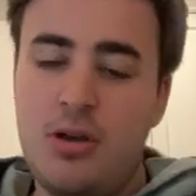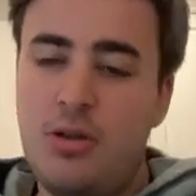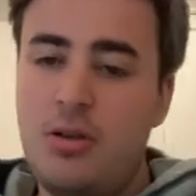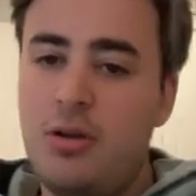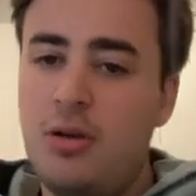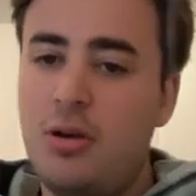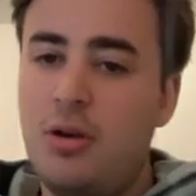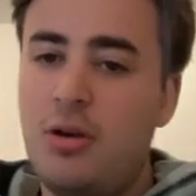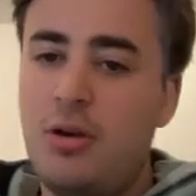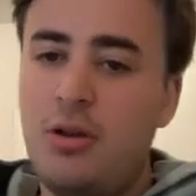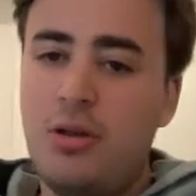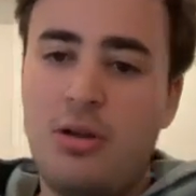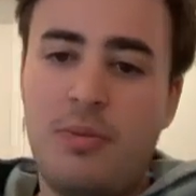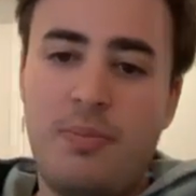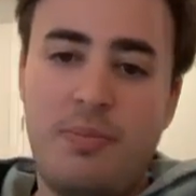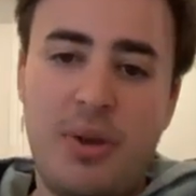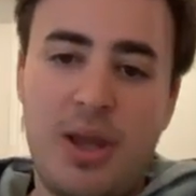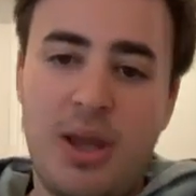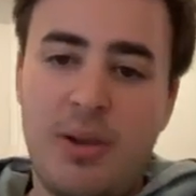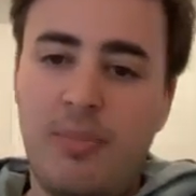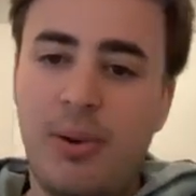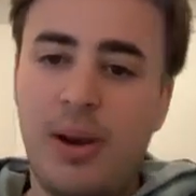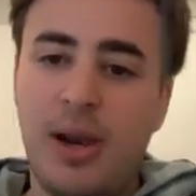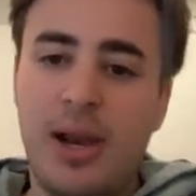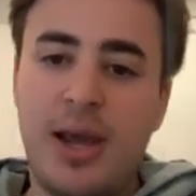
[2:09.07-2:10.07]
The
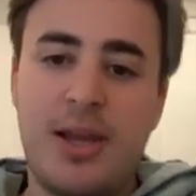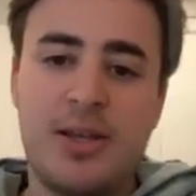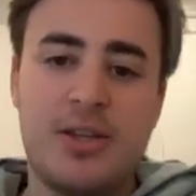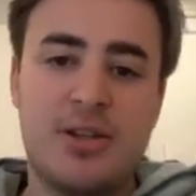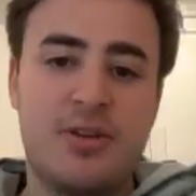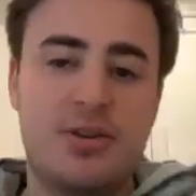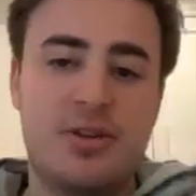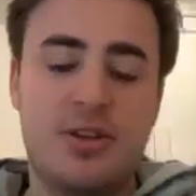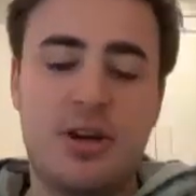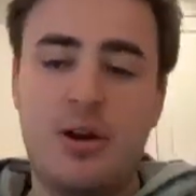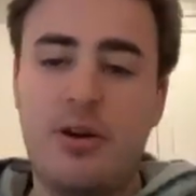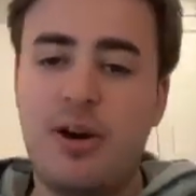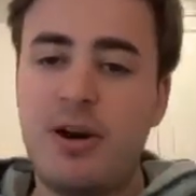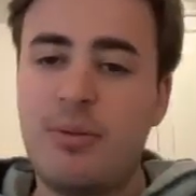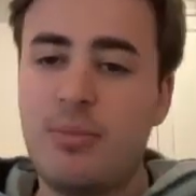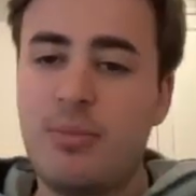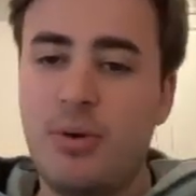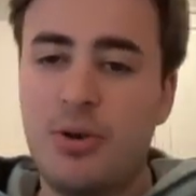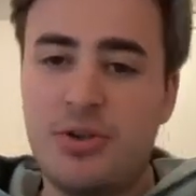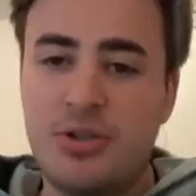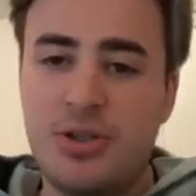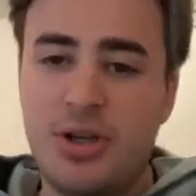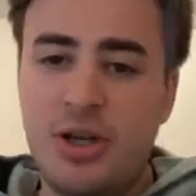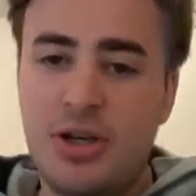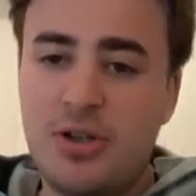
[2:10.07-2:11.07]
big players in the direct
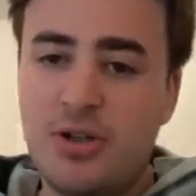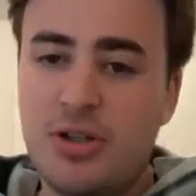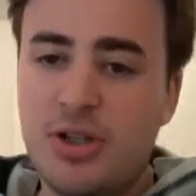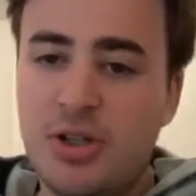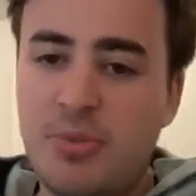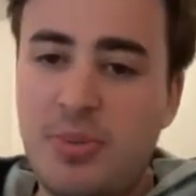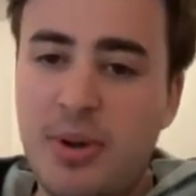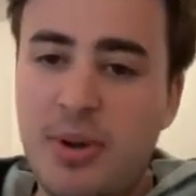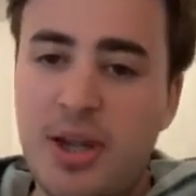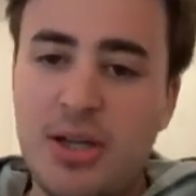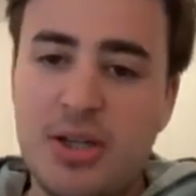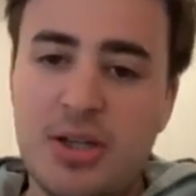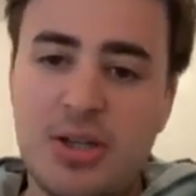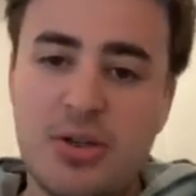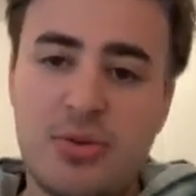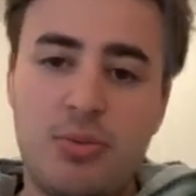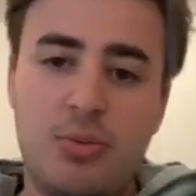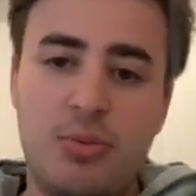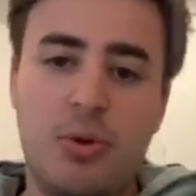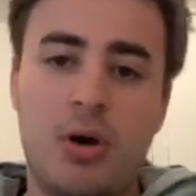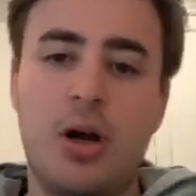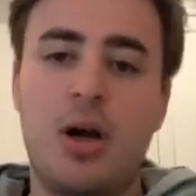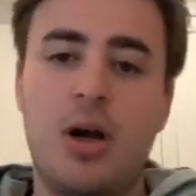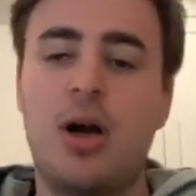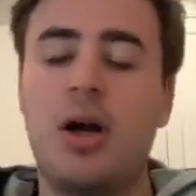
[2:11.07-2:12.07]
monetization space
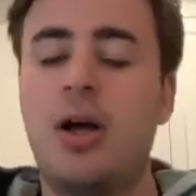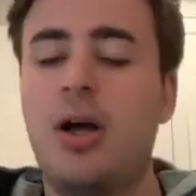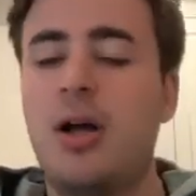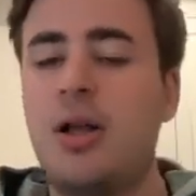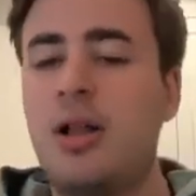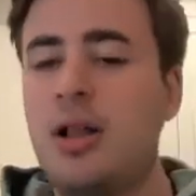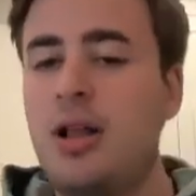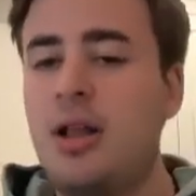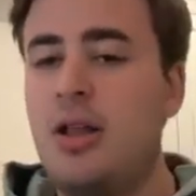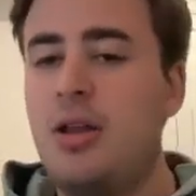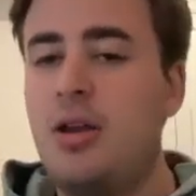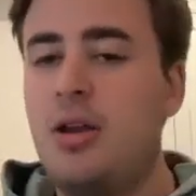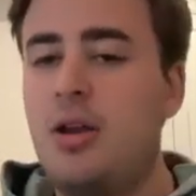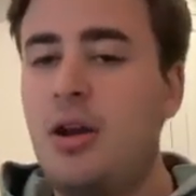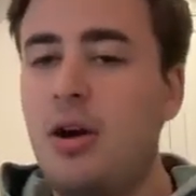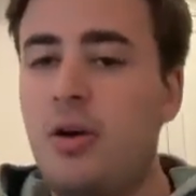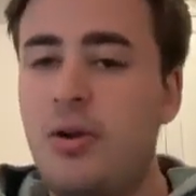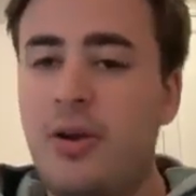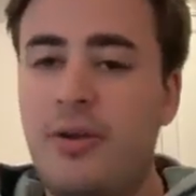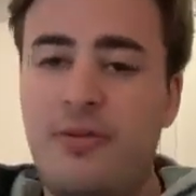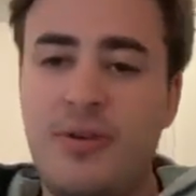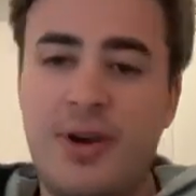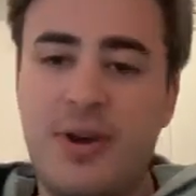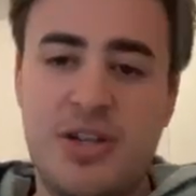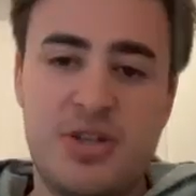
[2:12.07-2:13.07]
were
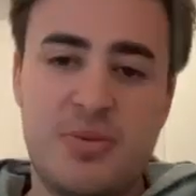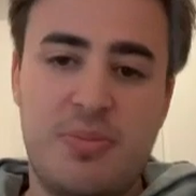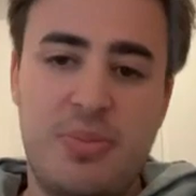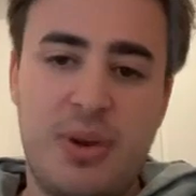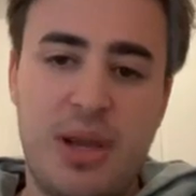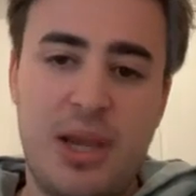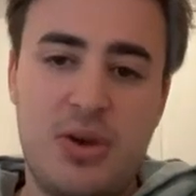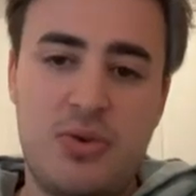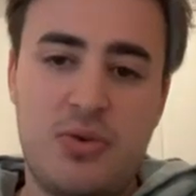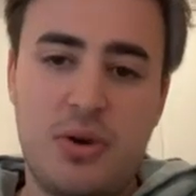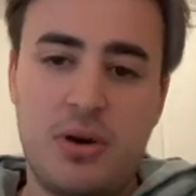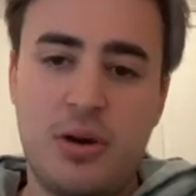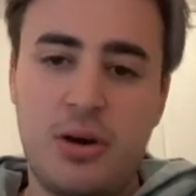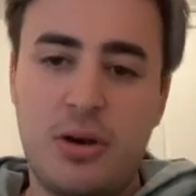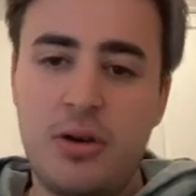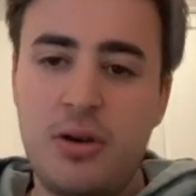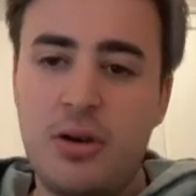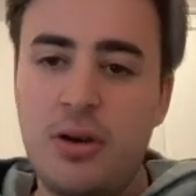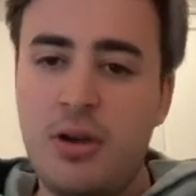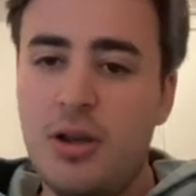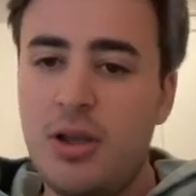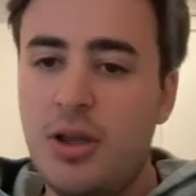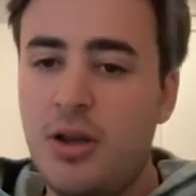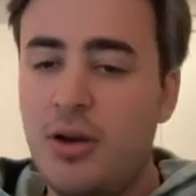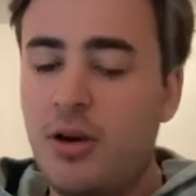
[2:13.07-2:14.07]
OnlyFans and
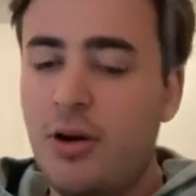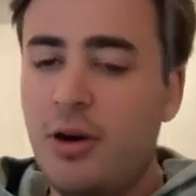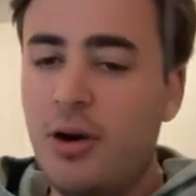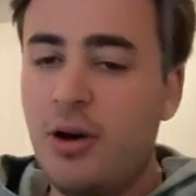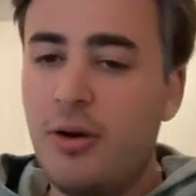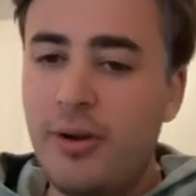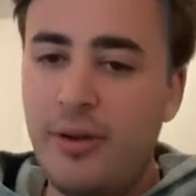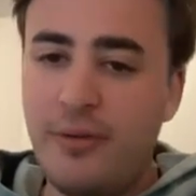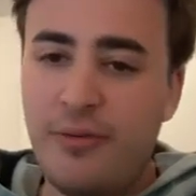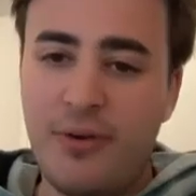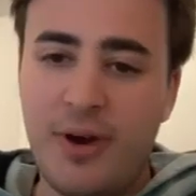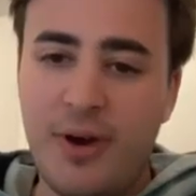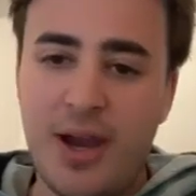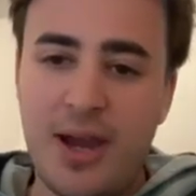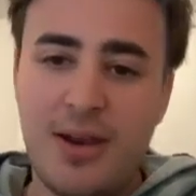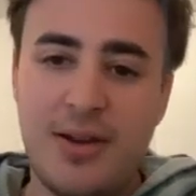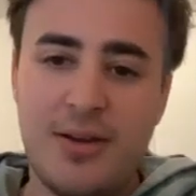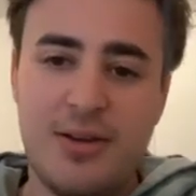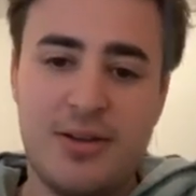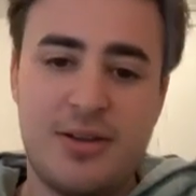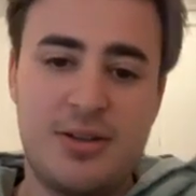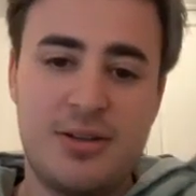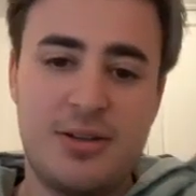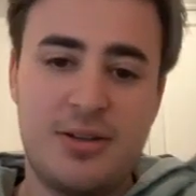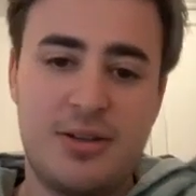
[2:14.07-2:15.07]
Patreon.
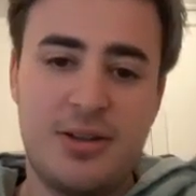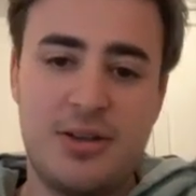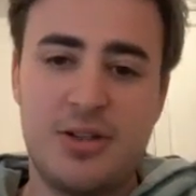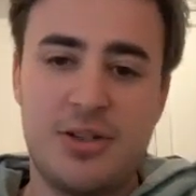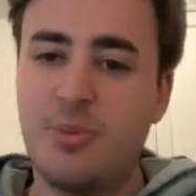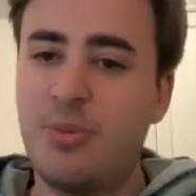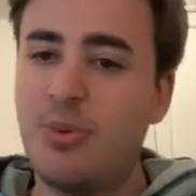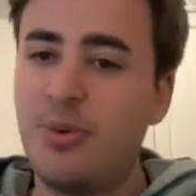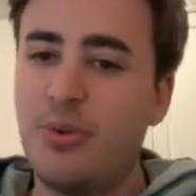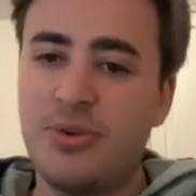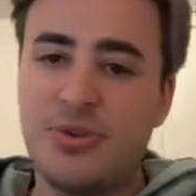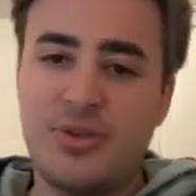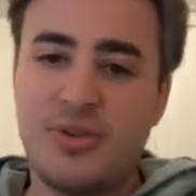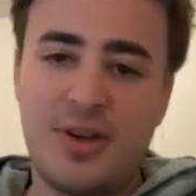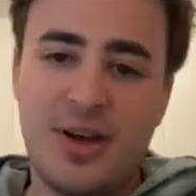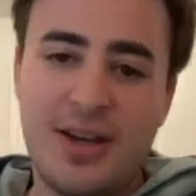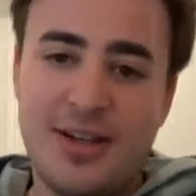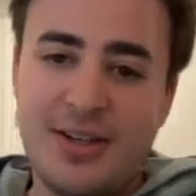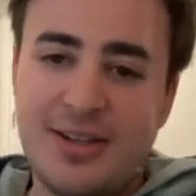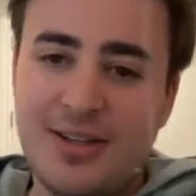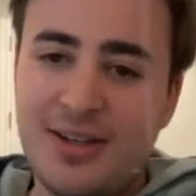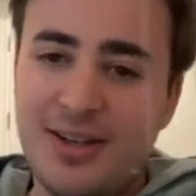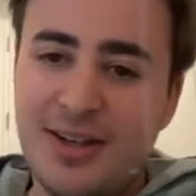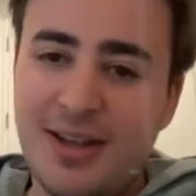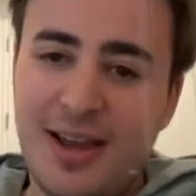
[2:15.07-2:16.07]
OnlyFans is a porn
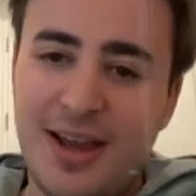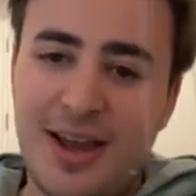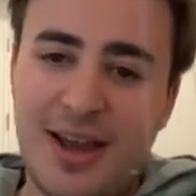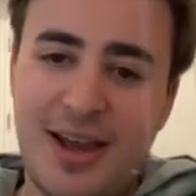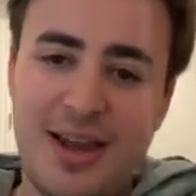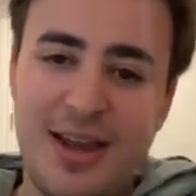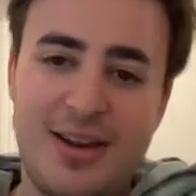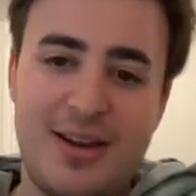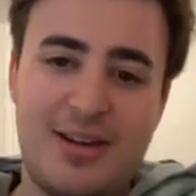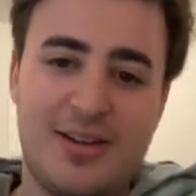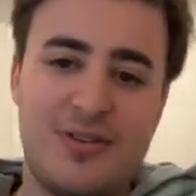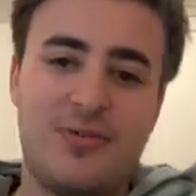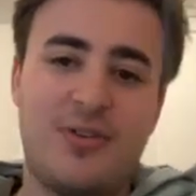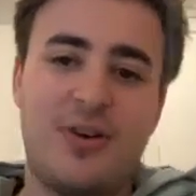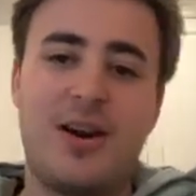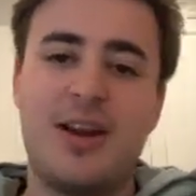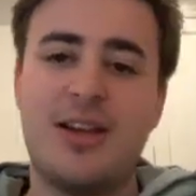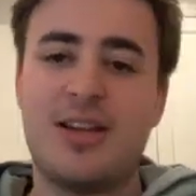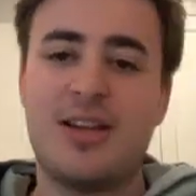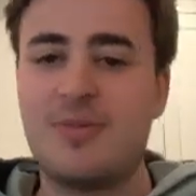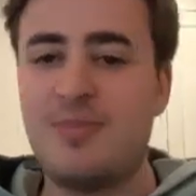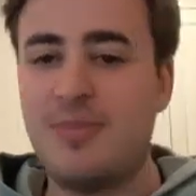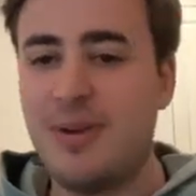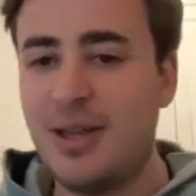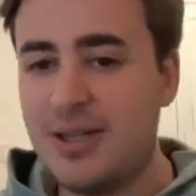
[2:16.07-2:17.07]
site and it's very
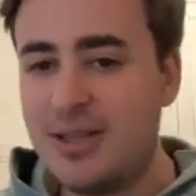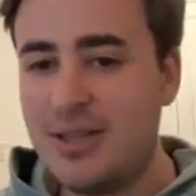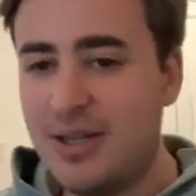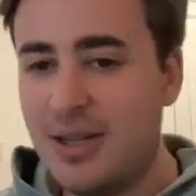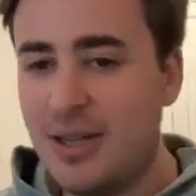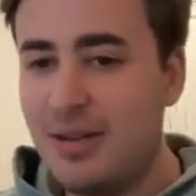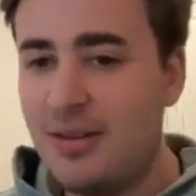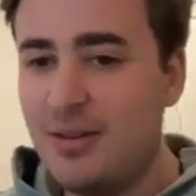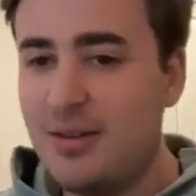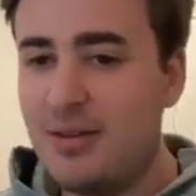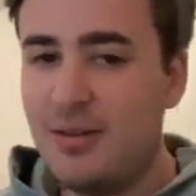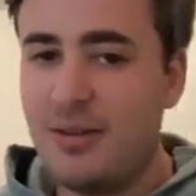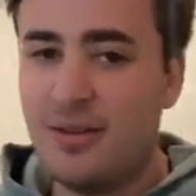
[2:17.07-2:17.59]
explicit.